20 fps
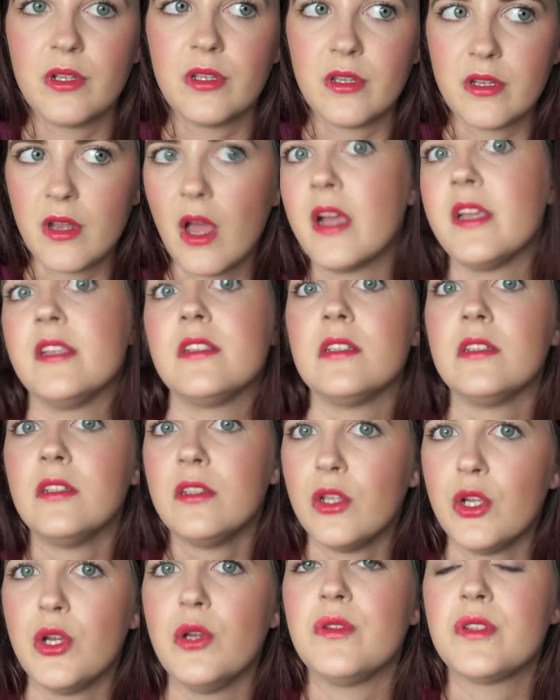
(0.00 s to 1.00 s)
and nice
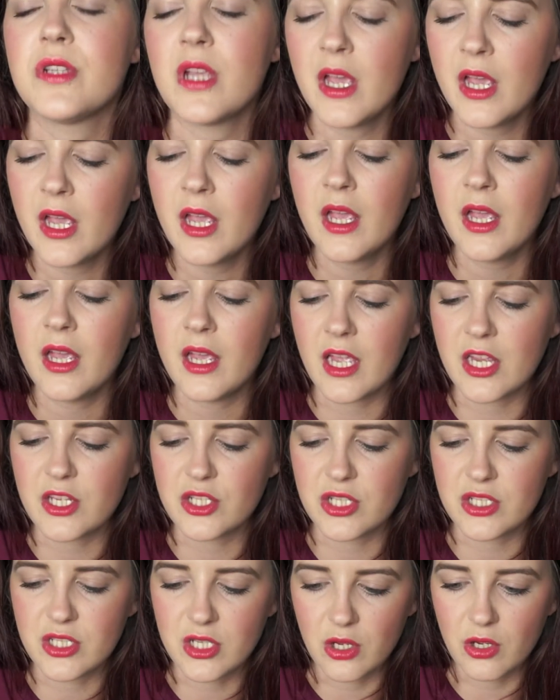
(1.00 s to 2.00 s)
and loose, it
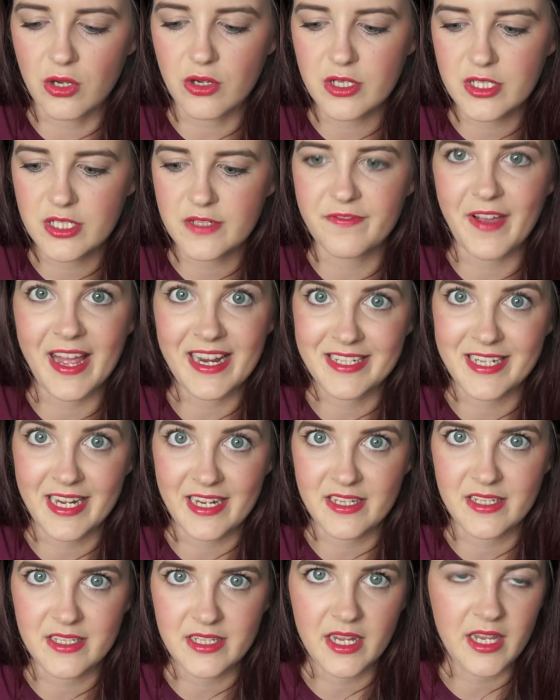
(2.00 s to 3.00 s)
just looks
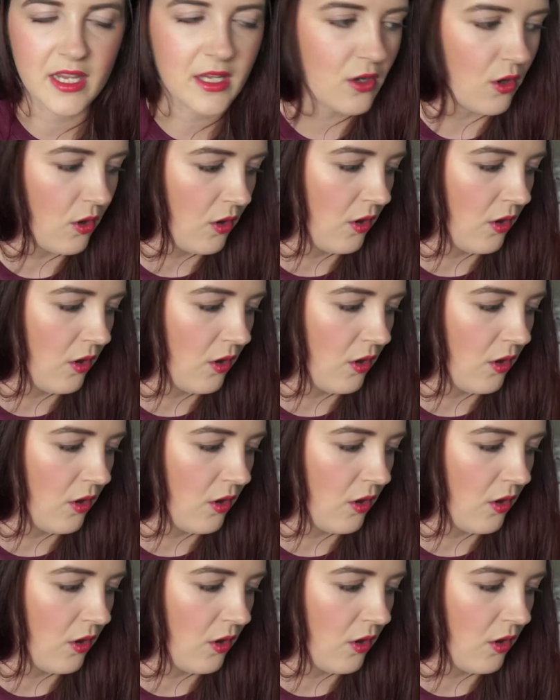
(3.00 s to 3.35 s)
fantastic